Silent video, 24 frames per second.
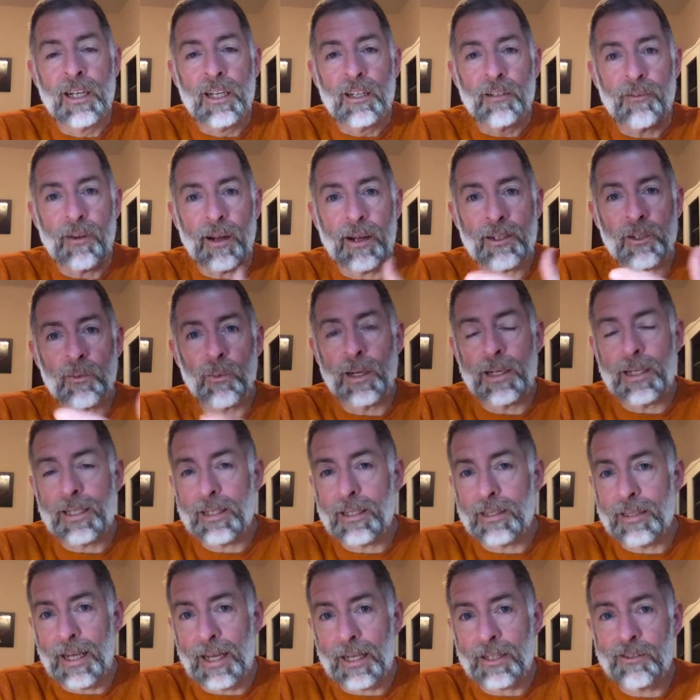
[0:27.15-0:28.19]
find a way to
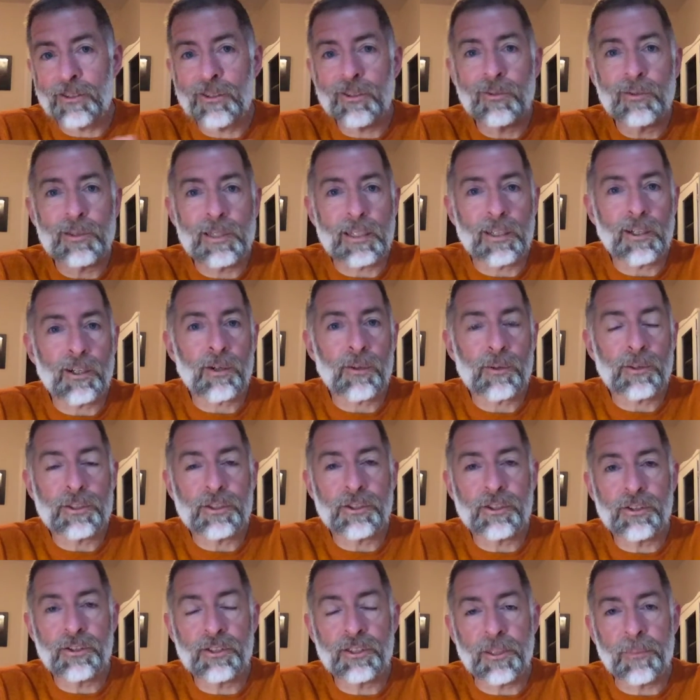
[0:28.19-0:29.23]
connect to, and encourage
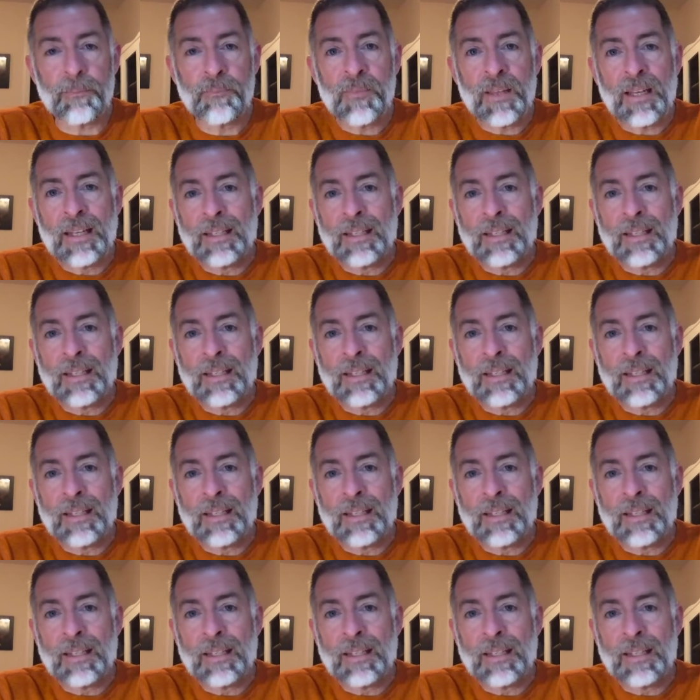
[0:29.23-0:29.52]
you to